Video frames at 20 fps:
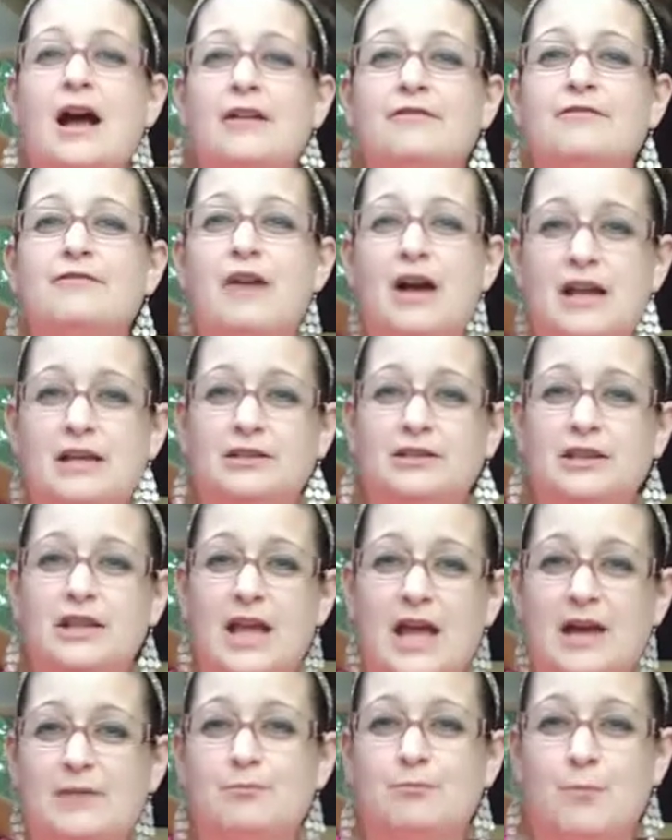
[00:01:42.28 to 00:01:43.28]
I
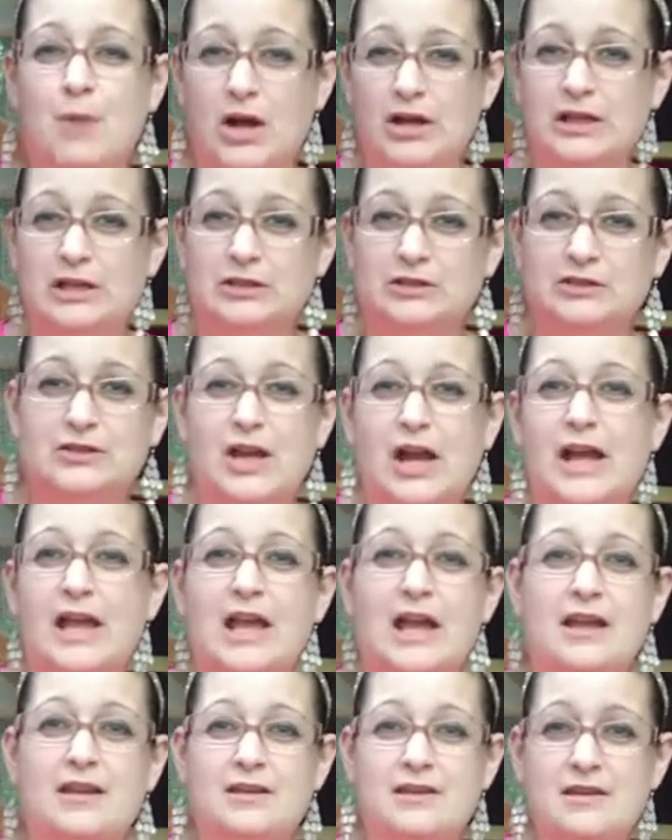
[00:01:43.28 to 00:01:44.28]
finally had mites.
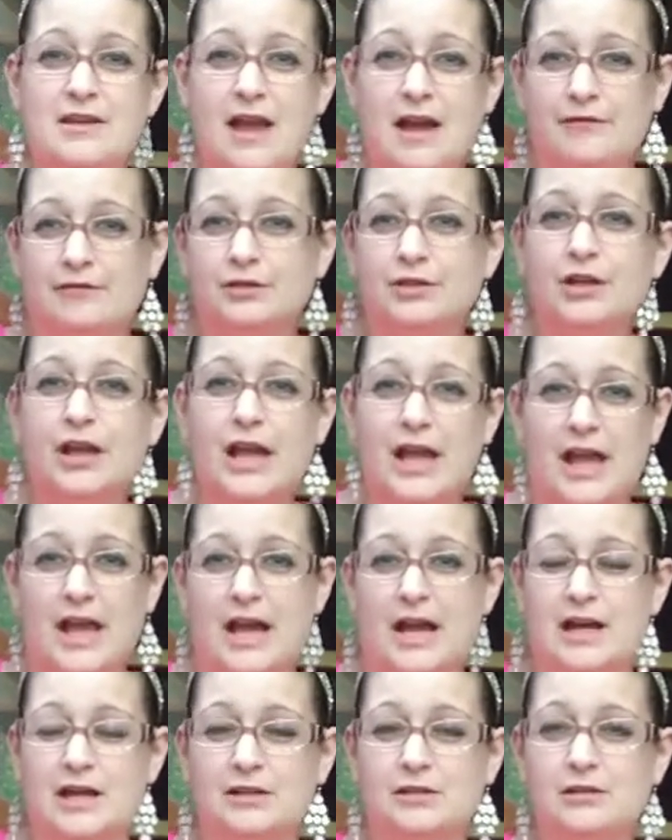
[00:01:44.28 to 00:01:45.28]
I had never
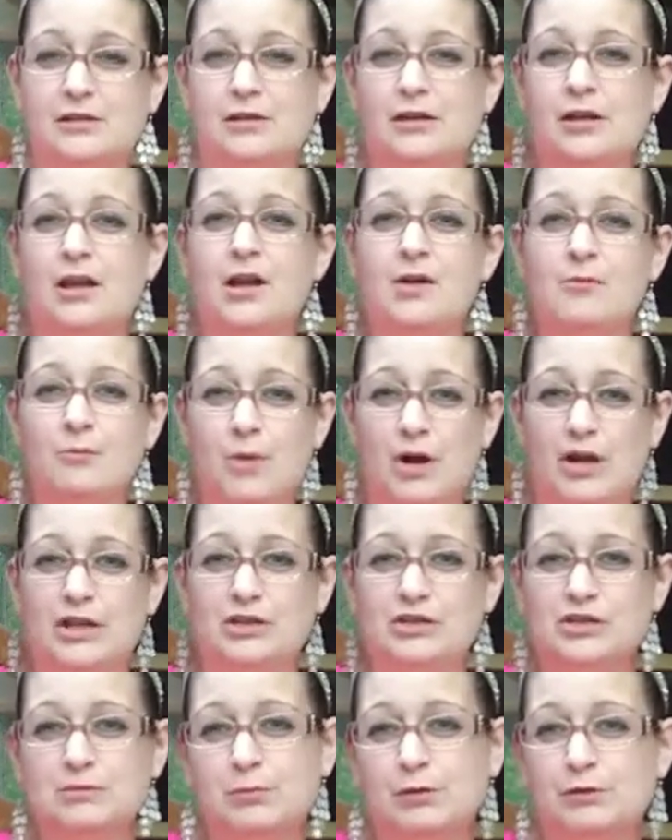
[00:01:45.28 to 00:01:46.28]
had
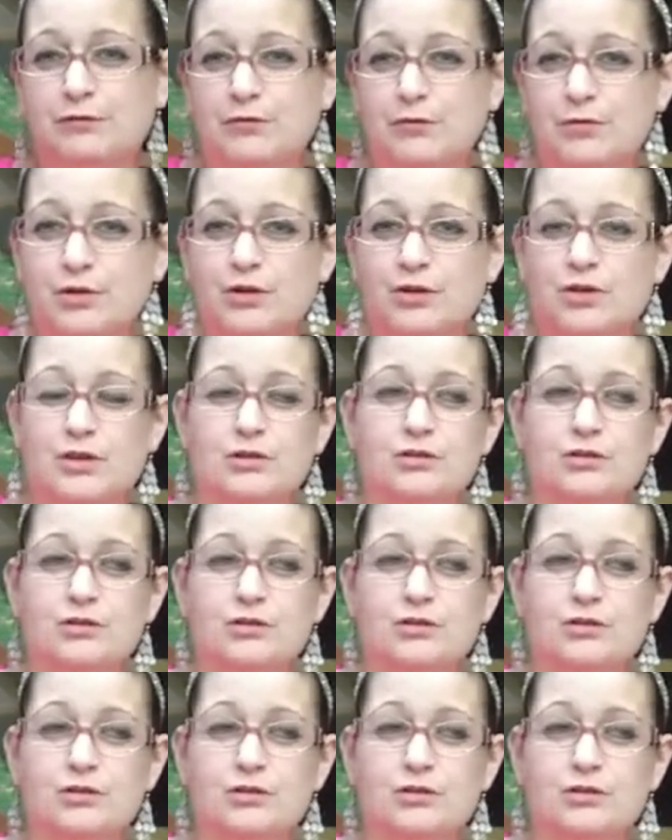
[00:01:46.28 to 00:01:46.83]
mites before.